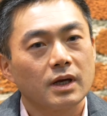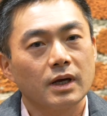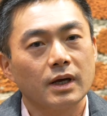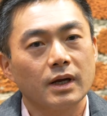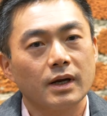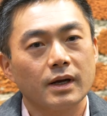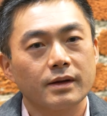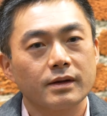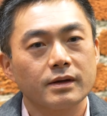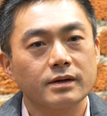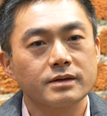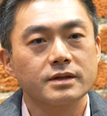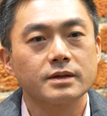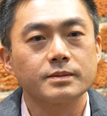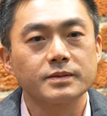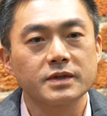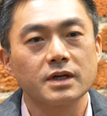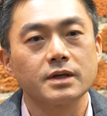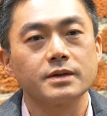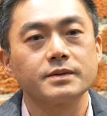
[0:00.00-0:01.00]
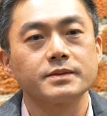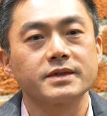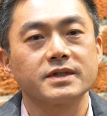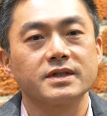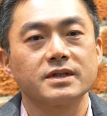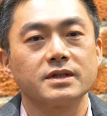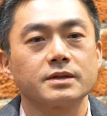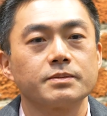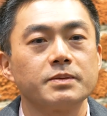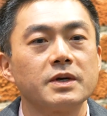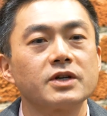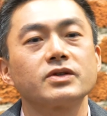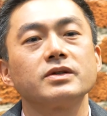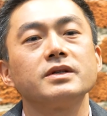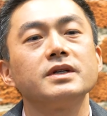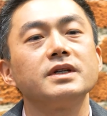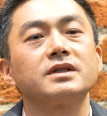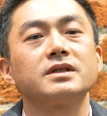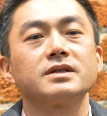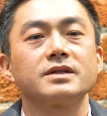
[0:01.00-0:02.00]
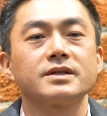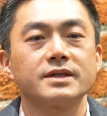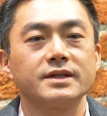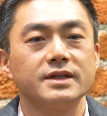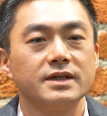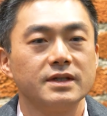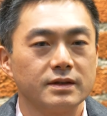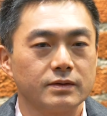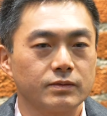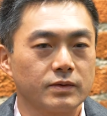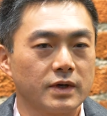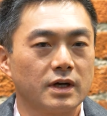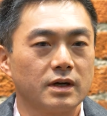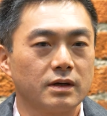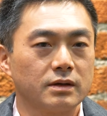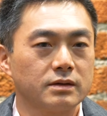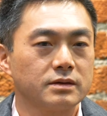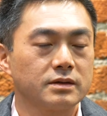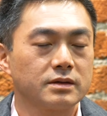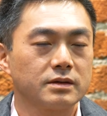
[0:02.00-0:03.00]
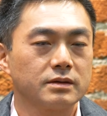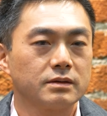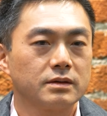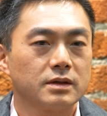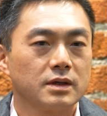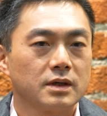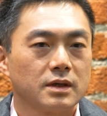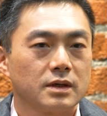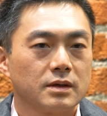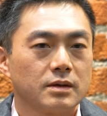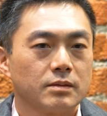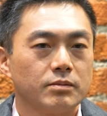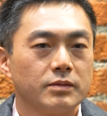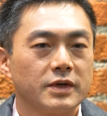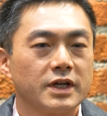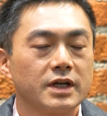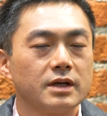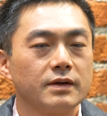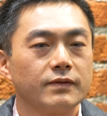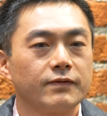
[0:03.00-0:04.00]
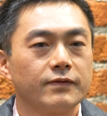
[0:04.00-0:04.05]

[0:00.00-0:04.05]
And I think sometimes, especially at the seed round, many